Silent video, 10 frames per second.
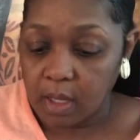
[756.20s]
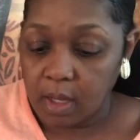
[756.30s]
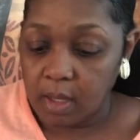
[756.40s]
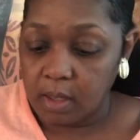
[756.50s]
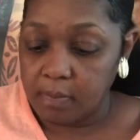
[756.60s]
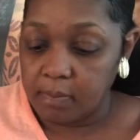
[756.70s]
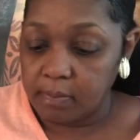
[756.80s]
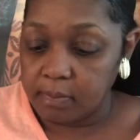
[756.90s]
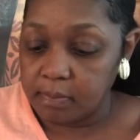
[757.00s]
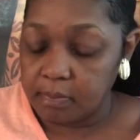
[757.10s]

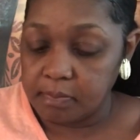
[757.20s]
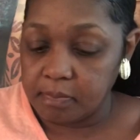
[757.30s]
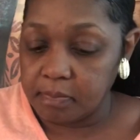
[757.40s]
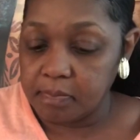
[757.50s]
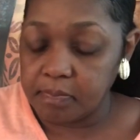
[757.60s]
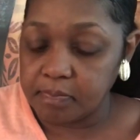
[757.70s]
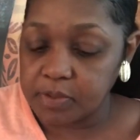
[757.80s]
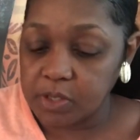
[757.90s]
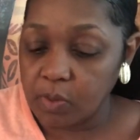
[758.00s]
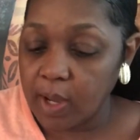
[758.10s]

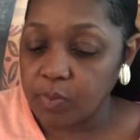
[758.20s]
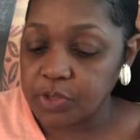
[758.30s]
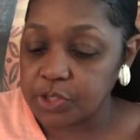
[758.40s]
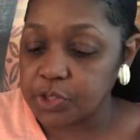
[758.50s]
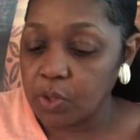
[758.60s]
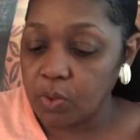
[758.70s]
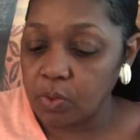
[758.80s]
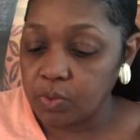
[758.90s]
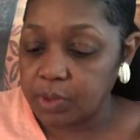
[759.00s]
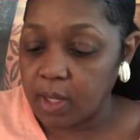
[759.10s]
So I was
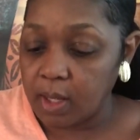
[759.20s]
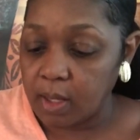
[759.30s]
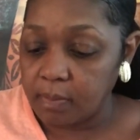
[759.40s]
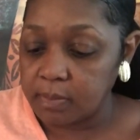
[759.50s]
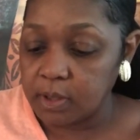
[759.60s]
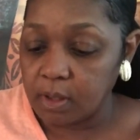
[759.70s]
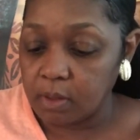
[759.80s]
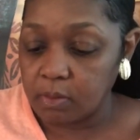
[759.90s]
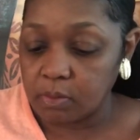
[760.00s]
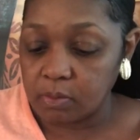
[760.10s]
told, you
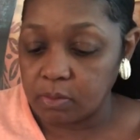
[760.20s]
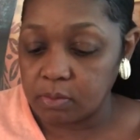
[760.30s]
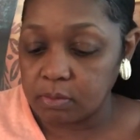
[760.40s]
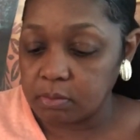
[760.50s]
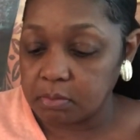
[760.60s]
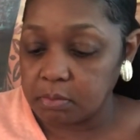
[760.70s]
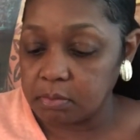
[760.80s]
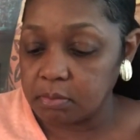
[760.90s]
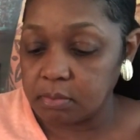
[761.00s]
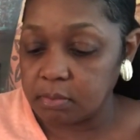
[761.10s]
know,
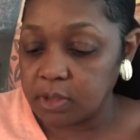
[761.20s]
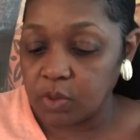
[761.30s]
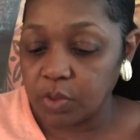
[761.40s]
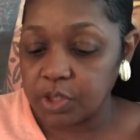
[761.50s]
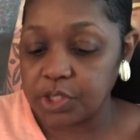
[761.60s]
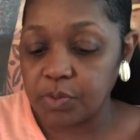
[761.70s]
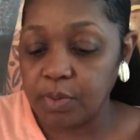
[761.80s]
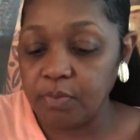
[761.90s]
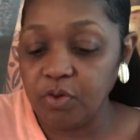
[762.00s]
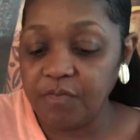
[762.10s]
in order to
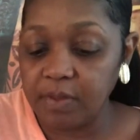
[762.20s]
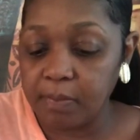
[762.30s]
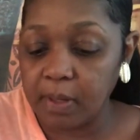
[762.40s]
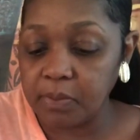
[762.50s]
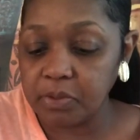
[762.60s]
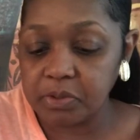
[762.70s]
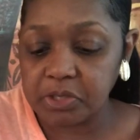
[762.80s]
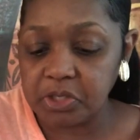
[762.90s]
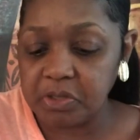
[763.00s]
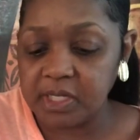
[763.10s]
remove the
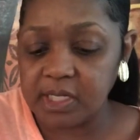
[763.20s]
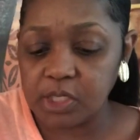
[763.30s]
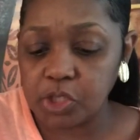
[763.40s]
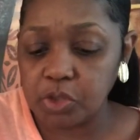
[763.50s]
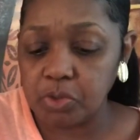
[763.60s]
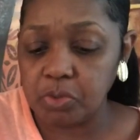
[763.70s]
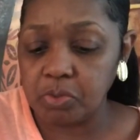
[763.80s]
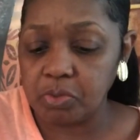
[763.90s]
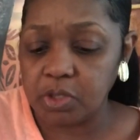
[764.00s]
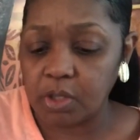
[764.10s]
bubbles, you needed
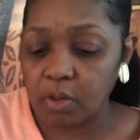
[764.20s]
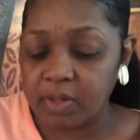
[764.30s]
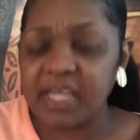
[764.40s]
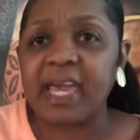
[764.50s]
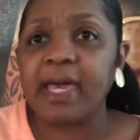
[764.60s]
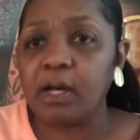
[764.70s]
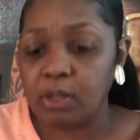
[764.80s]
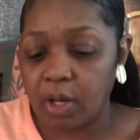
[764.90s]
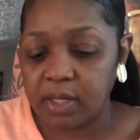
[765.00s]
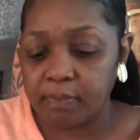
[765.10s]
to, you know,
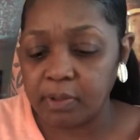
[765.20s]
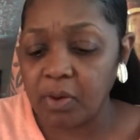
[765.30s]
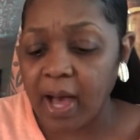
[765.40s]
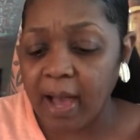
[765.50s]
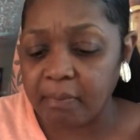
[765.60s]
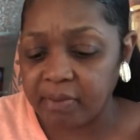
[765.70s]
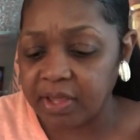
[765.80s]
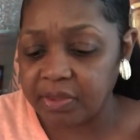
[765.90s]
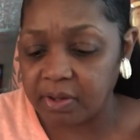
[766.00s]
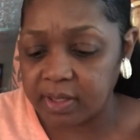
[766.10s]
inhale on it, blow hot
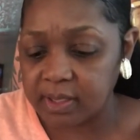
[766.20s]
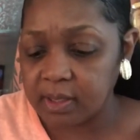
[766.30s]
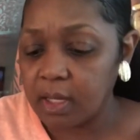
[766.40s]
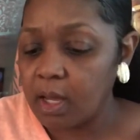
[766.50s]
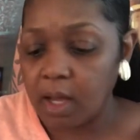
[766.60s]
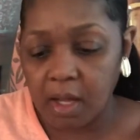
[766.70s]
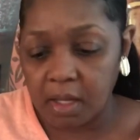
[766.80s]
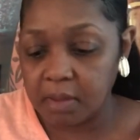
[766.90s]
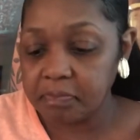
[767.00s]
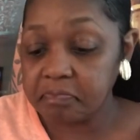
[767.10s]
breath on it.
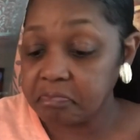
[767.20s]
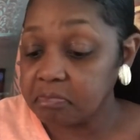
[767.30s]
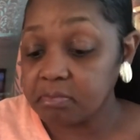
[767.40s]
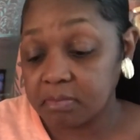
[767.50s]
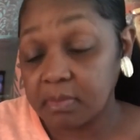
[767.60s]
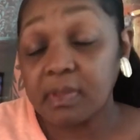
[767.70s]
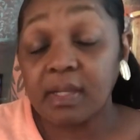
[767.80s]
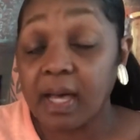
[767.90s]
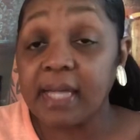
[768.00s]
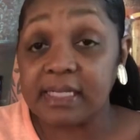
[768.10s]
I
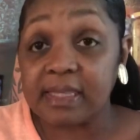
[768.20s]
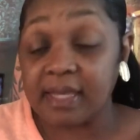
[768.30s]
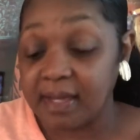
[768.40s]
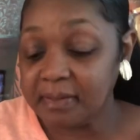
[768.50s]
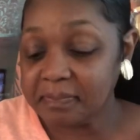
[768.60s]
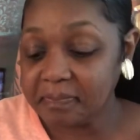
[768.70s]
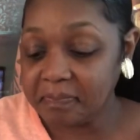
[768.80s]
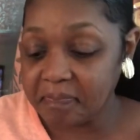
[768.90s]
did that.